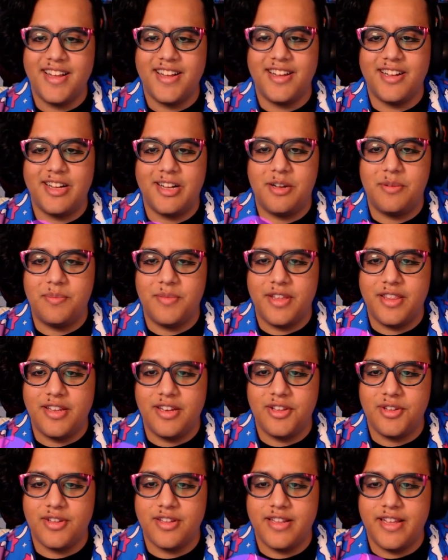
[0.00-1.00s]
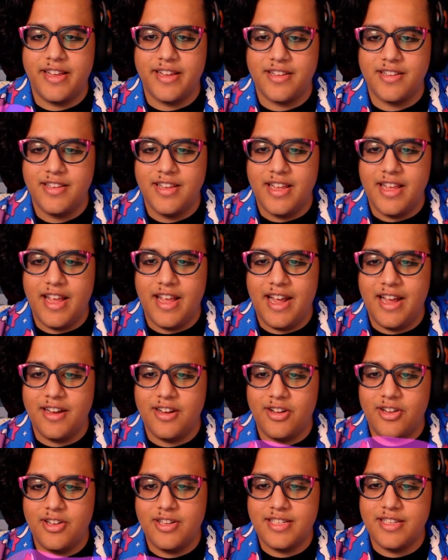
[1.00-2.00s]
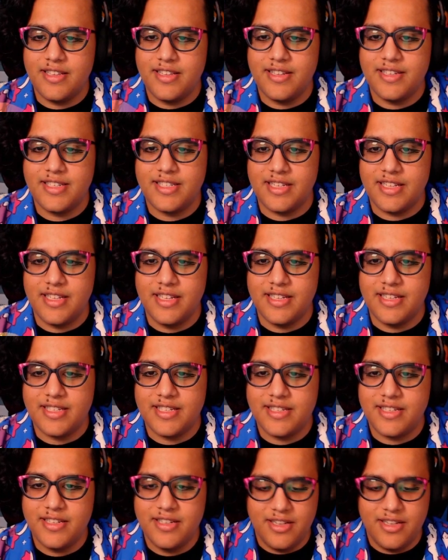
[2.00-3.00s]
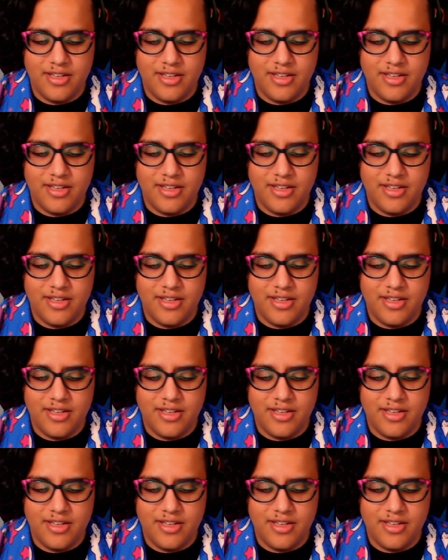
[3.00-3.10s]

And then you can like add on to this list